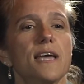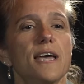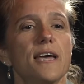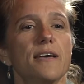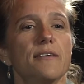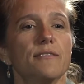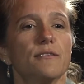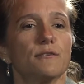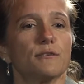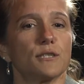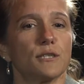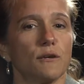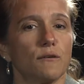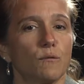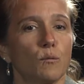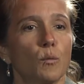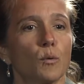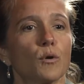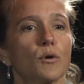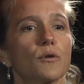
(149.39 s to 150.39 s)
and their
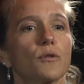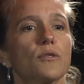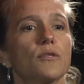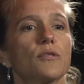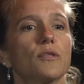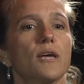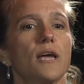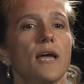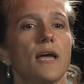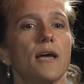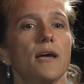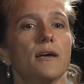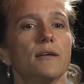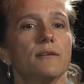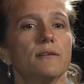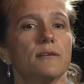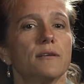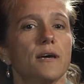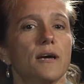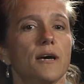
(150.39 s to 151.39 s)
self-worth
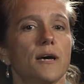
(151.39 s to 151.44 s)
and